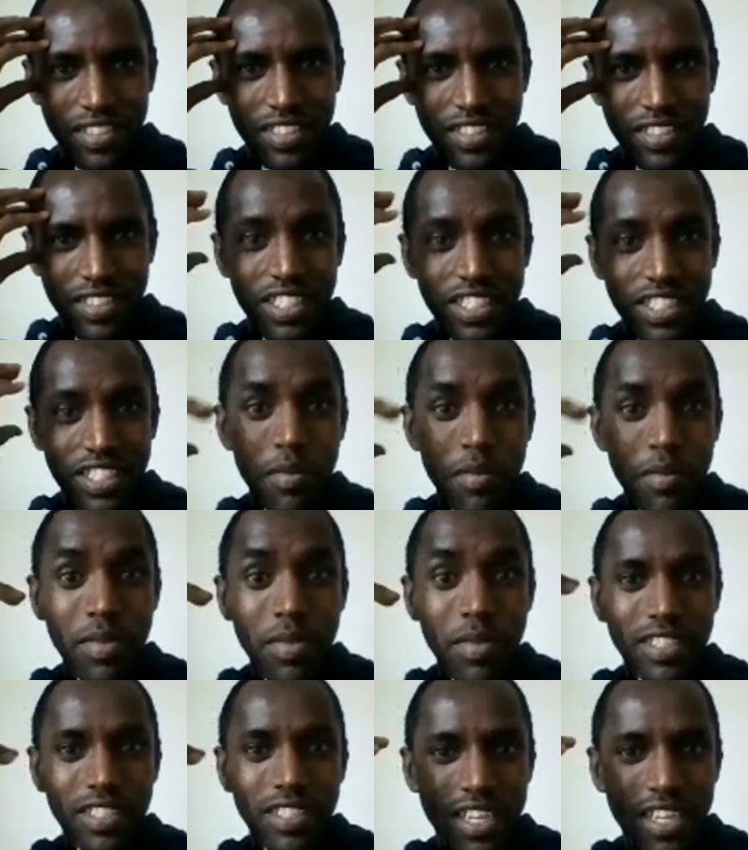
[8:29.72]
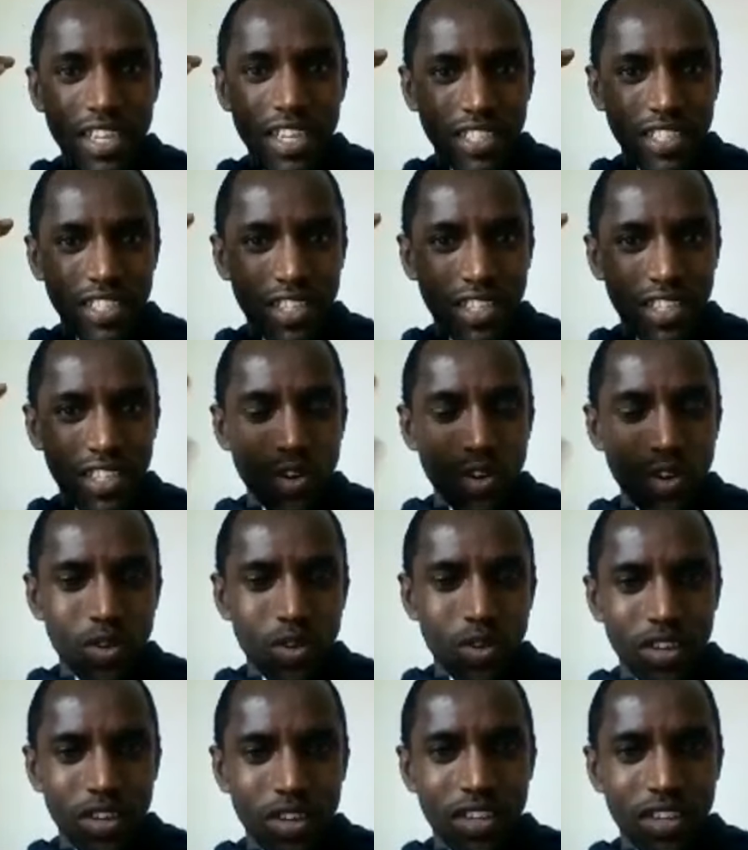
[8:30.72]
some imagination.
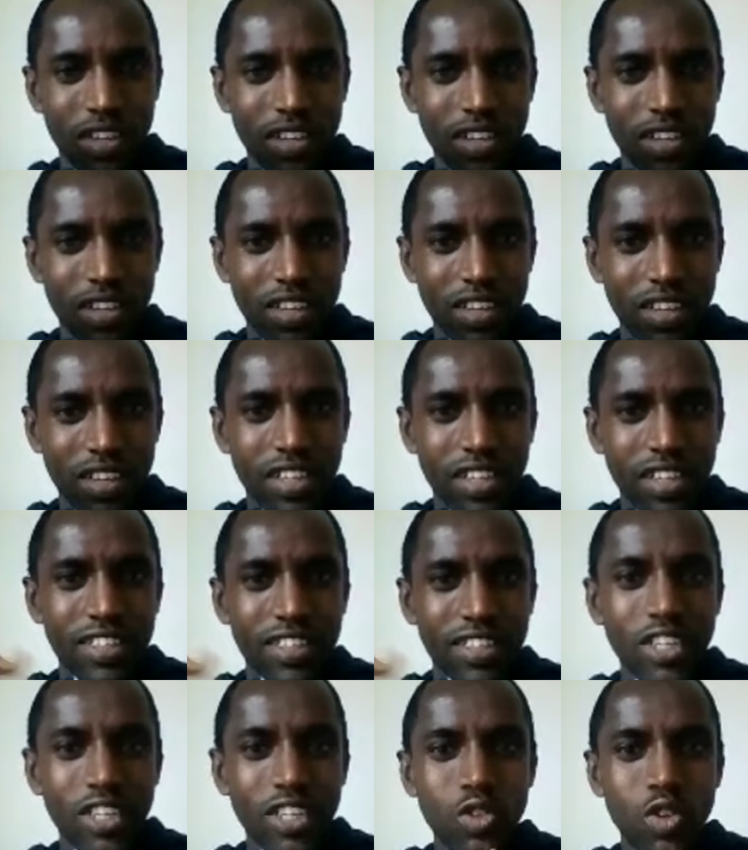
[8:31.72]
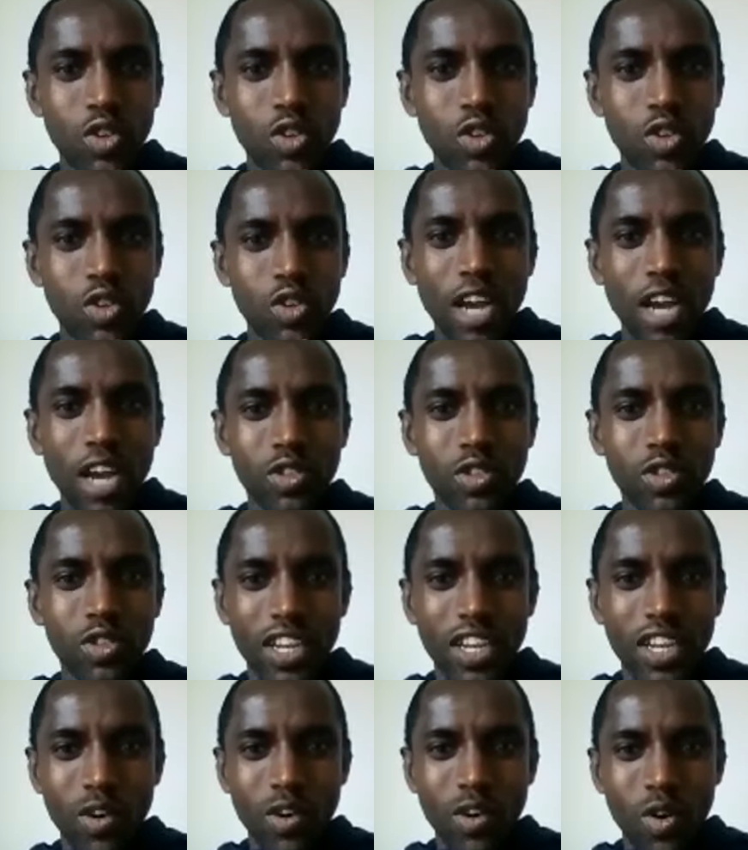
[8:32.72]
No, there should be actually
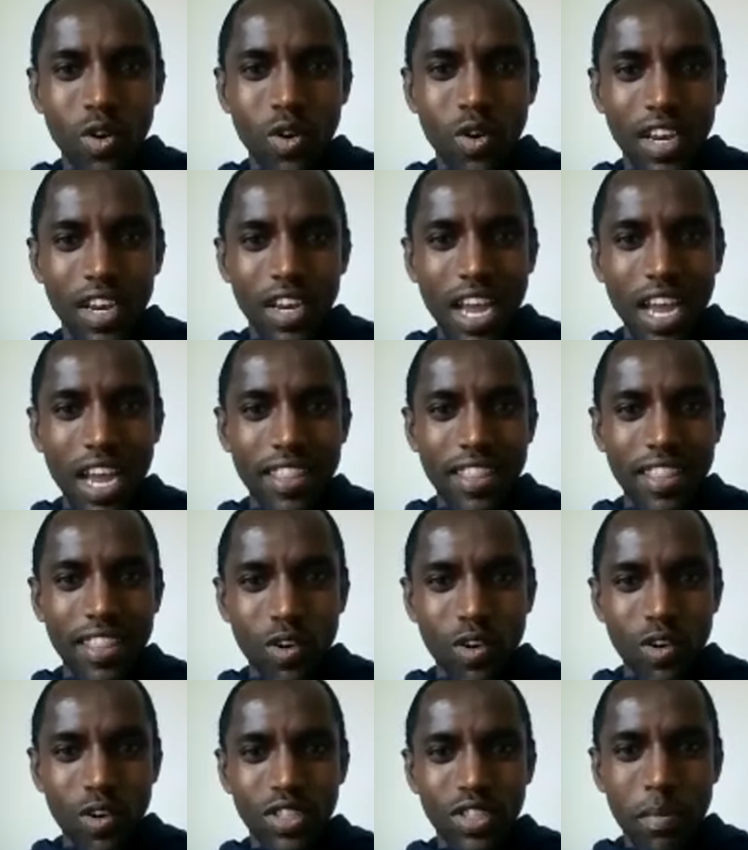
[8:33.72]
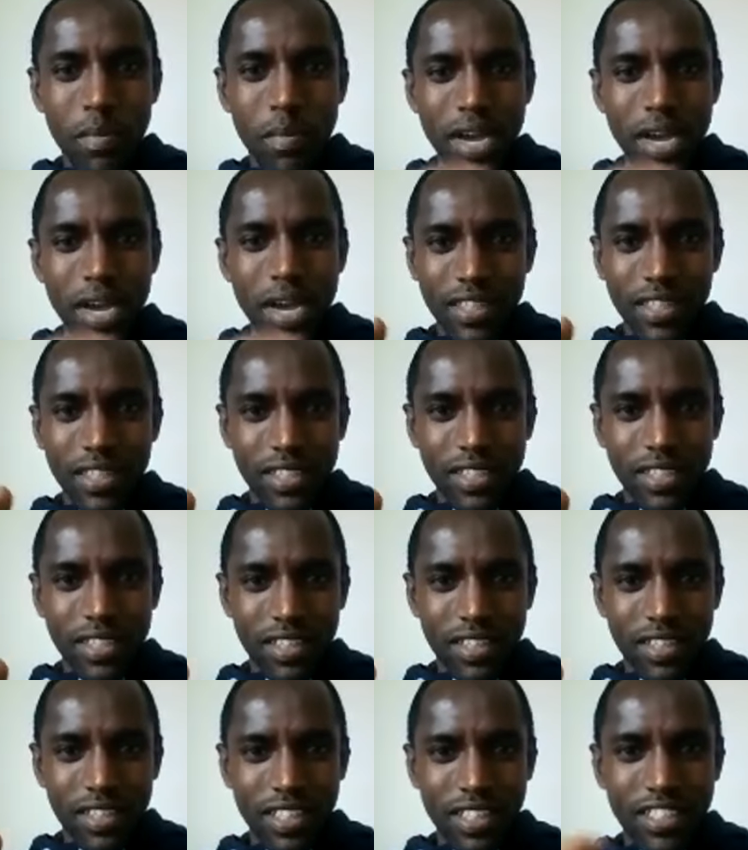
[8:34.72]
nothing on the mat.
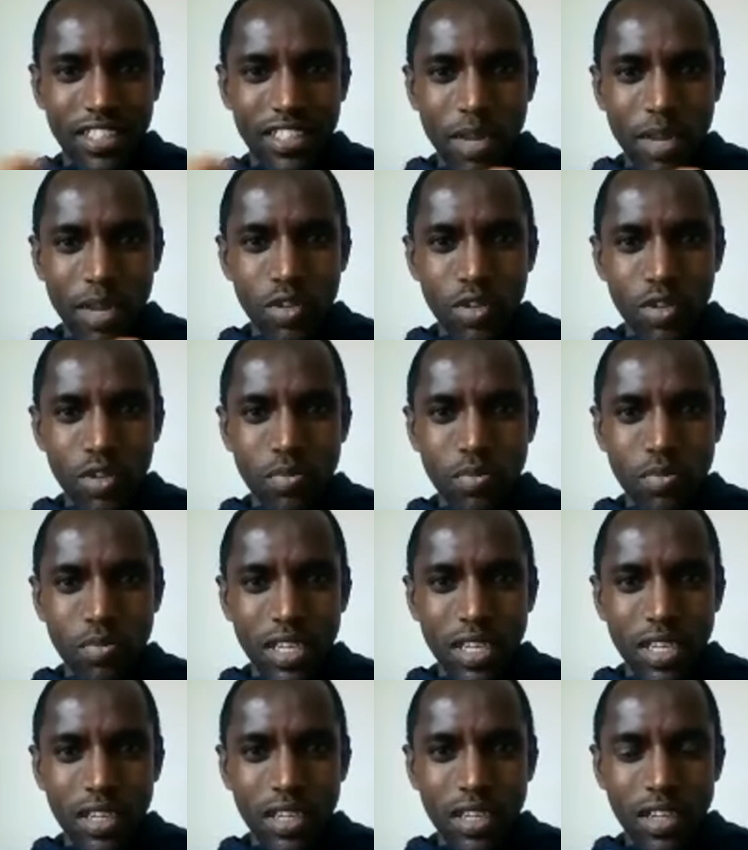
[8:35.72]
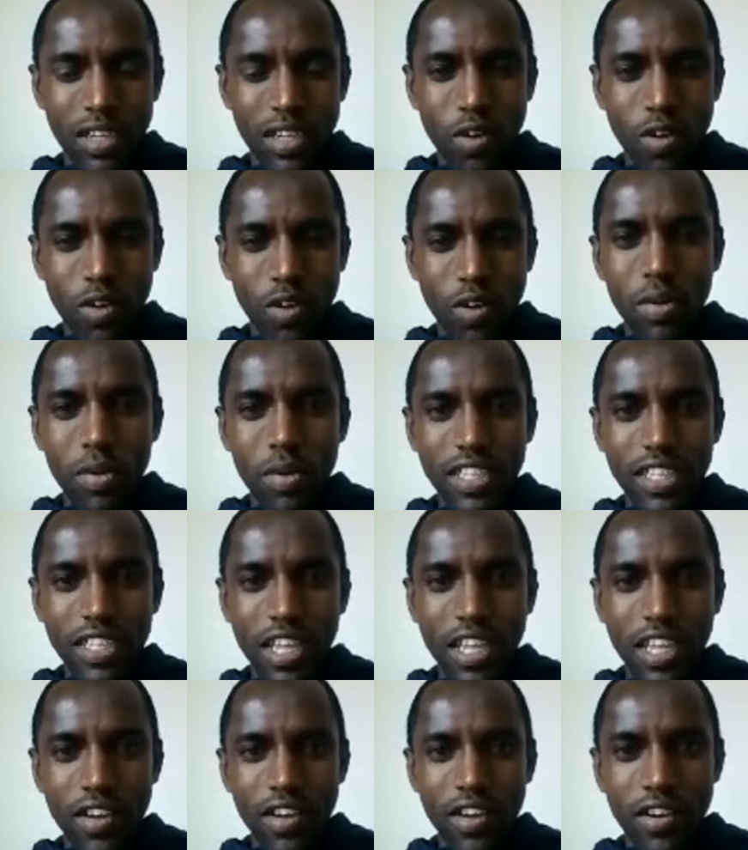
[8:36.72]
It is supposed to be
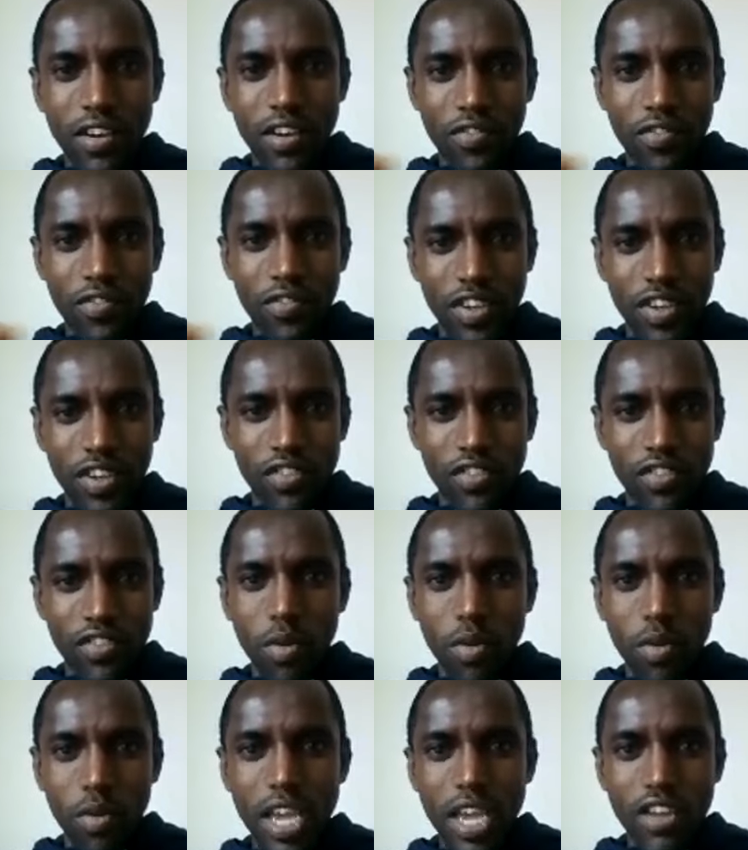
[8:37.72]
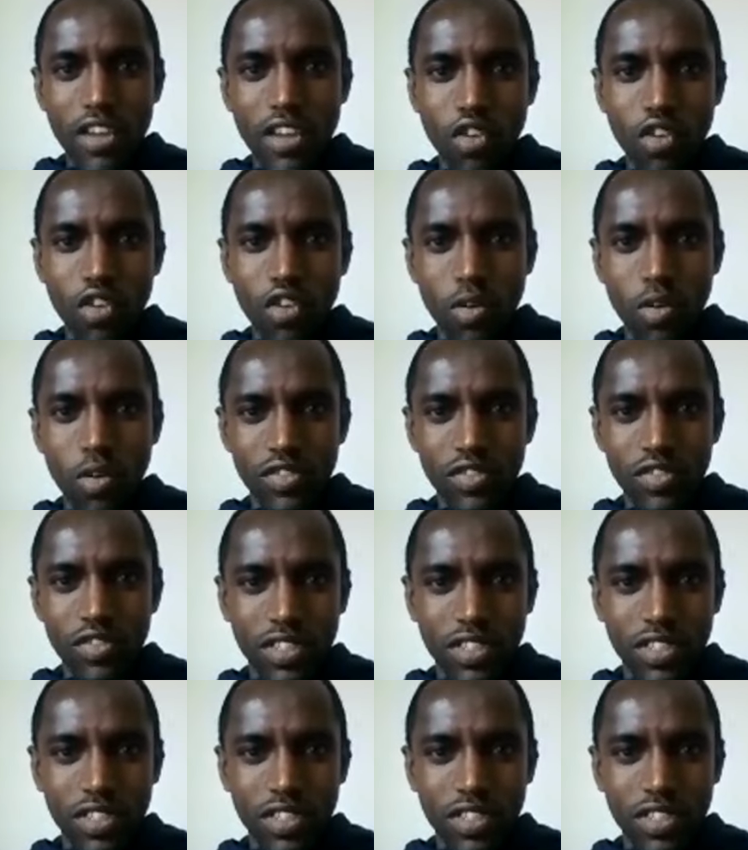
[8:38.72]
completely free from any form of